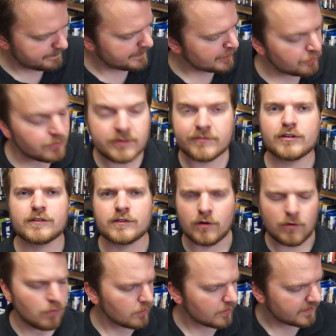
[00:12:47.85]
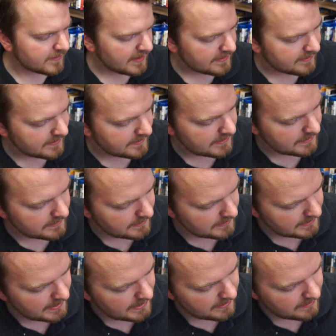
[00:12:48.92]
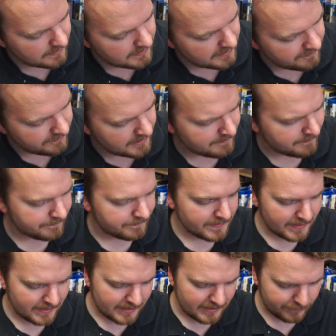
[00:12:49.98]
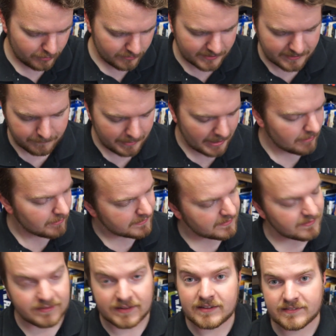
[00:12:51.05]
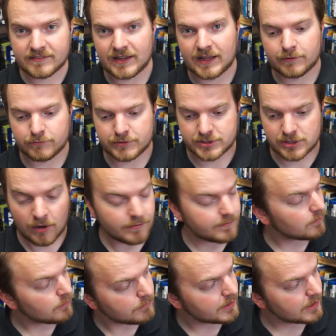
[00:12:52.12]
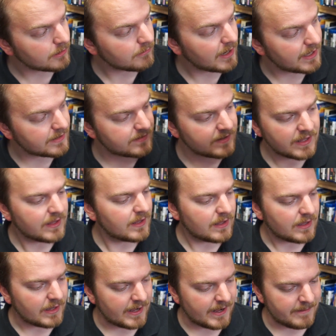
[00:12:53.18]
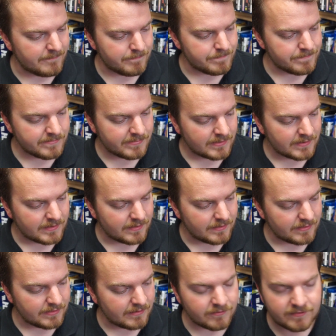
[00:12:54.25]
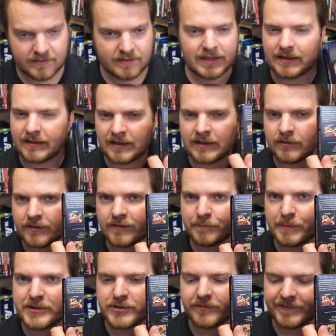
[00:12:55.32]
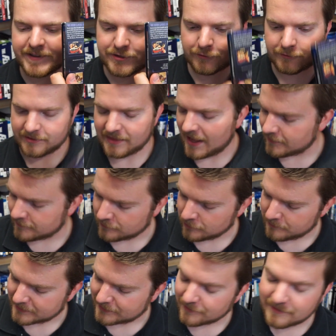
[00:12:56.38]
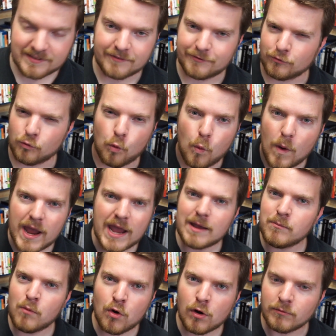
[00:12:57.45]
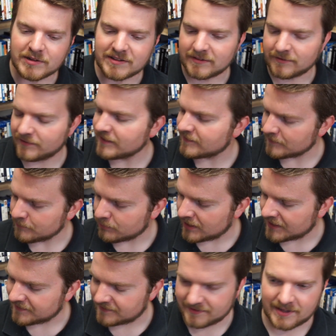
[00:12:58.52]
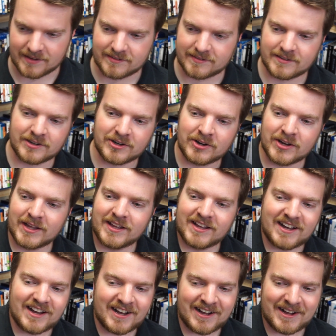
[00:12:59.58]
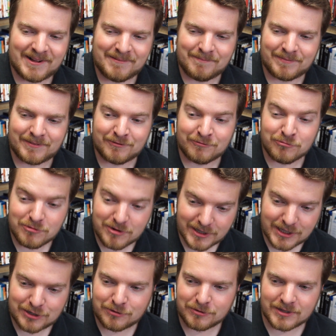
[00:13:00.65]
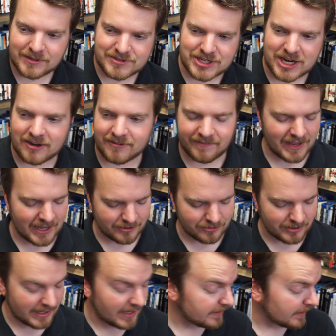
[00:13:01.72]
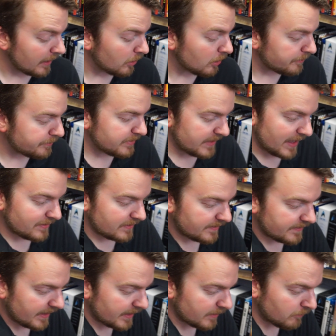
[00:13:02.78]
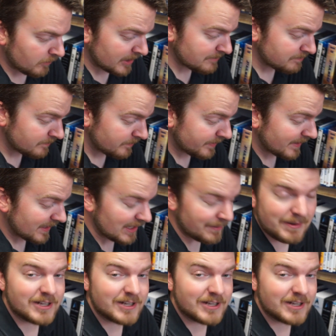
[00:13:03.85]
Universal horror sets that they did. Yeah, if you're to compare it to these sets, which also are really great, there's special features with that too, but there's even way more with these Vincent Price sets. So really cool of Shout Factory, and I hope that the second one, come